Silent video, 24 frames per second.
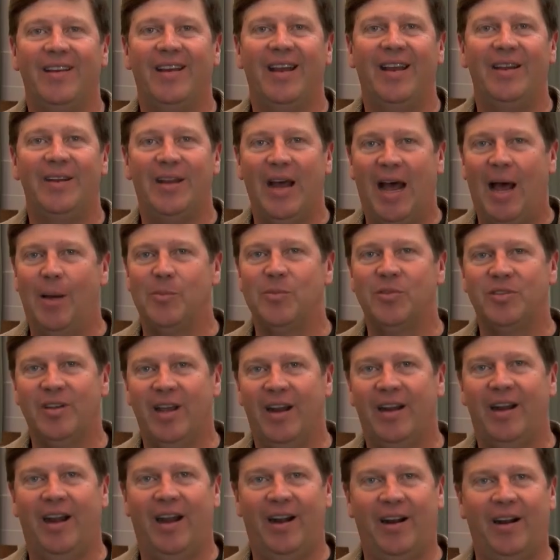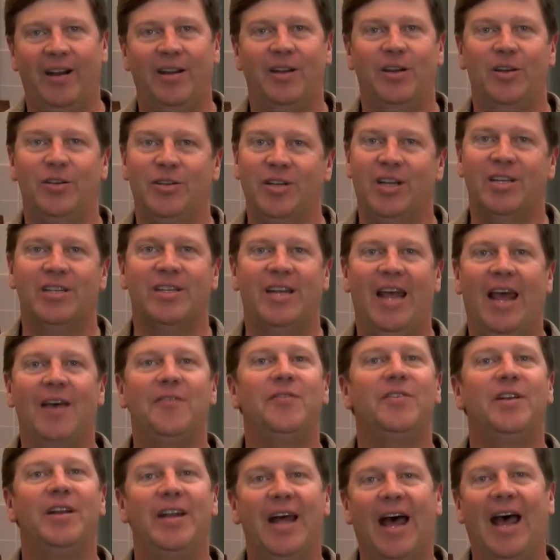And Tom said, "Harry, you just
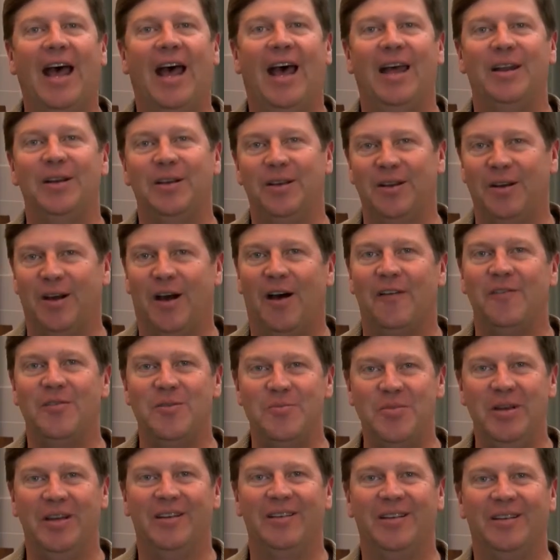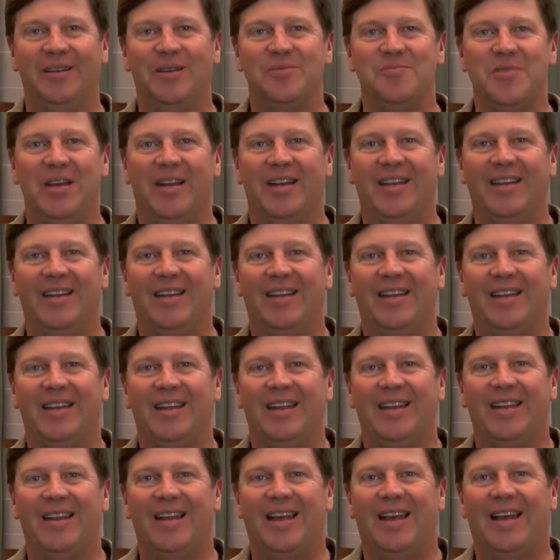have to die to get off the building committee."
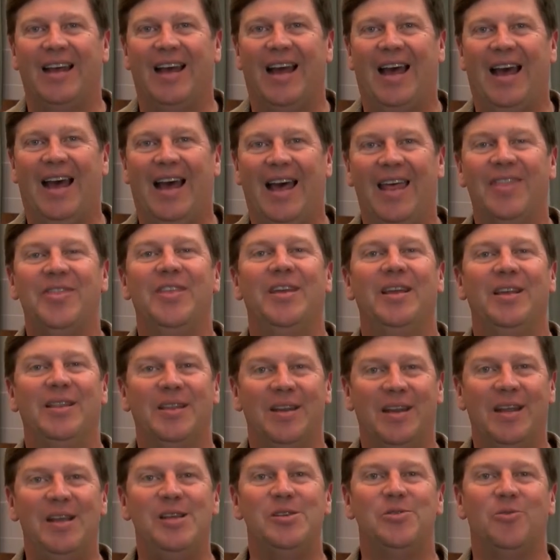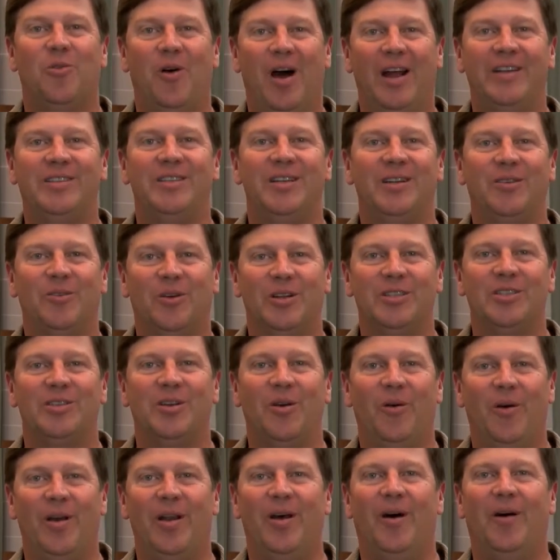I think that he's watching what's
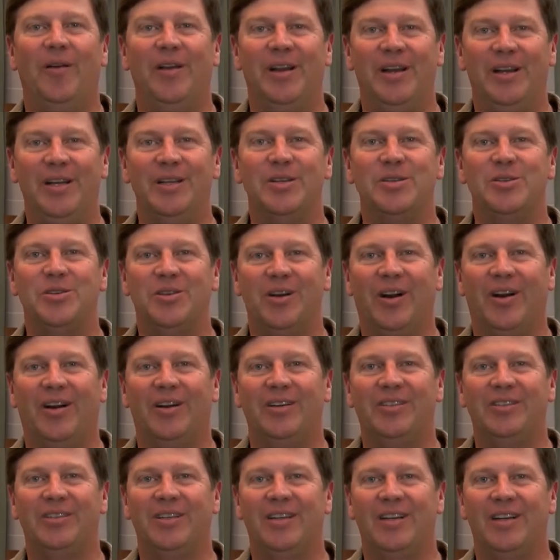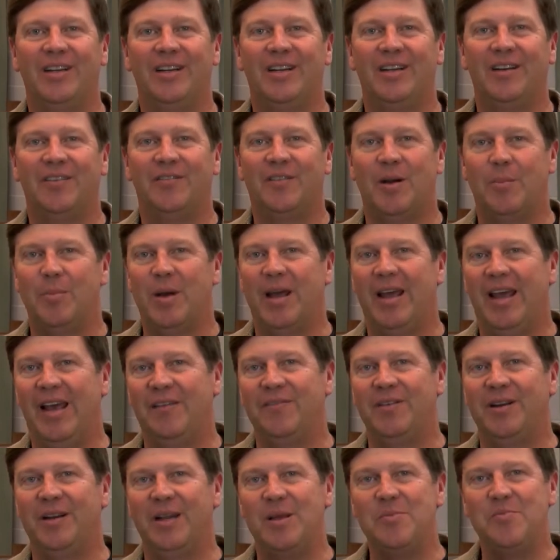going on in his church from a
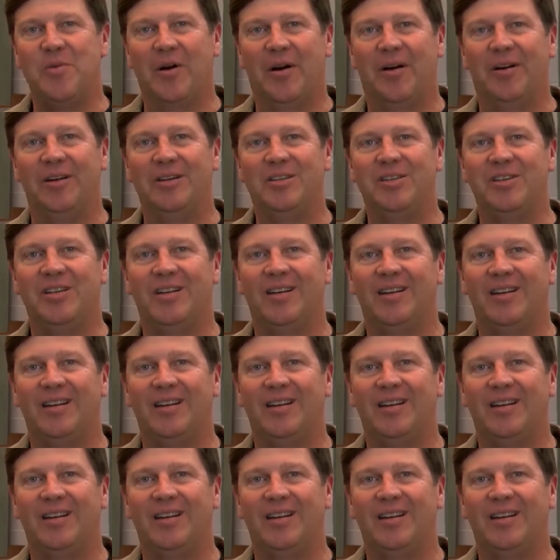heavenly perch.